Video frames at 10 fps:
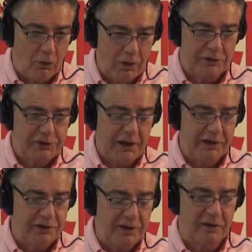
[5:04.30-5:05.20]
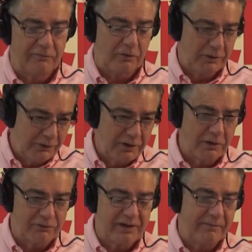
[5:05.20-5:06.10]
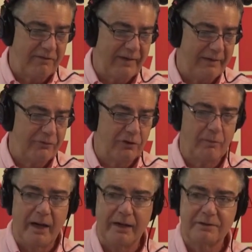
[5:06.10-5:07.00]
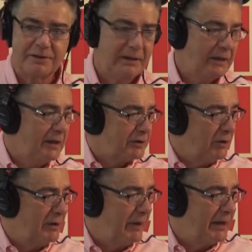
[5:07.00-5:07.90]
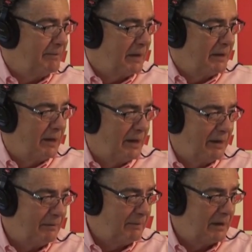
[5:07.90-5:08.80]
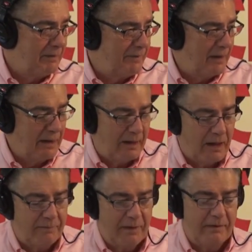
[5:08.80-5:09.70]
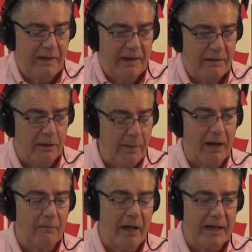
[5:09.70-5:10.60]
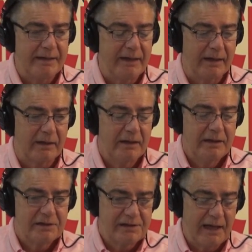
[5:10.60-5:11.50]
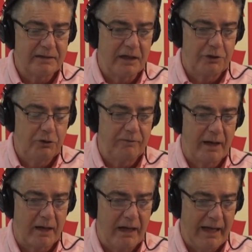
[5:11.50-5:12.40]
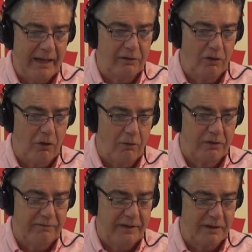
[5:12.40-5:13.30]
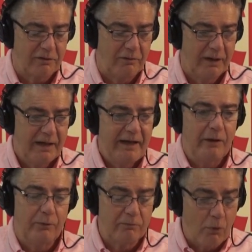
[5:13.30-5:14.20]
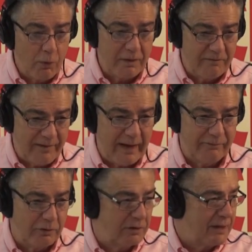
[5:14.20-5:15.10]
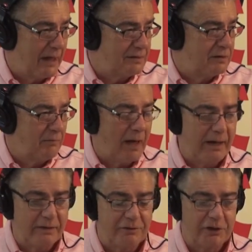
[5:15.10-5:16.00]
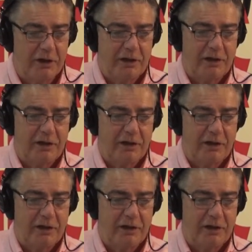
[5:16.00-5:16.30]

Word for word: oil change interval. You can go seventy-five hundred miles. So anyway, uh, uh, the bottom line, Nick, sounds like you've got a handle on the vehicle, and with more than five hundred thousand miles,